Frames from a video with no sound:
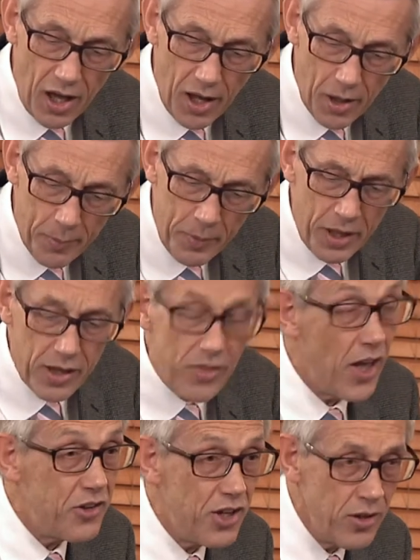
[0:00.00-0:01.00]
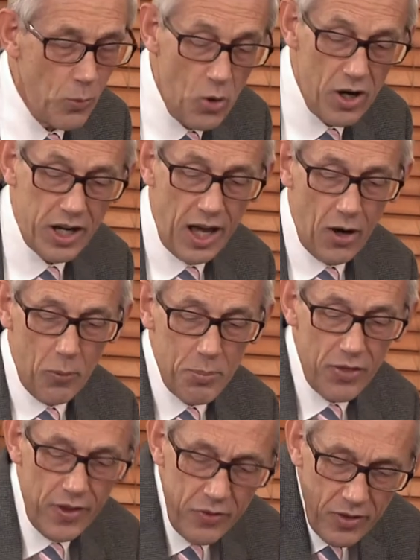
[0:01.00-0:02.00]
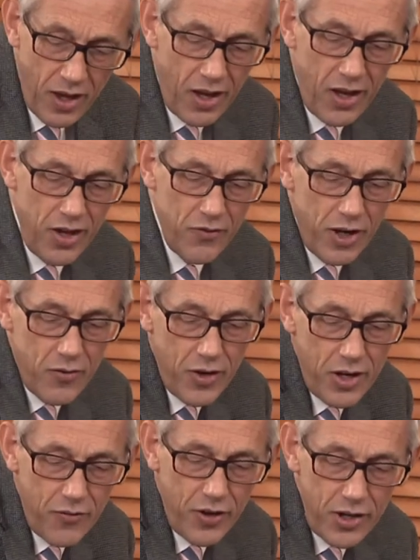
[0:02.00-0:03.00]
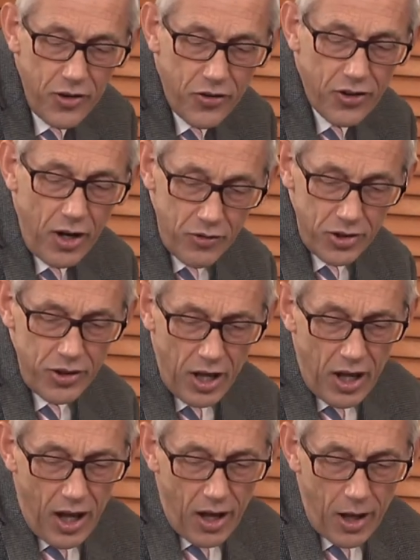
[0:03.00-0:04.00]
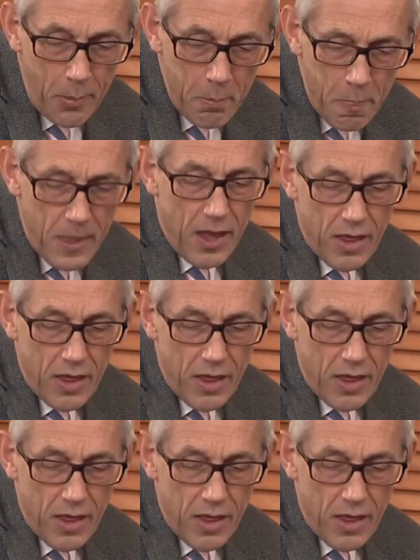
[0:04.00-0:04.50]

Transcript: Um, that didn't work out, but then uh, they, they, they, discovered um,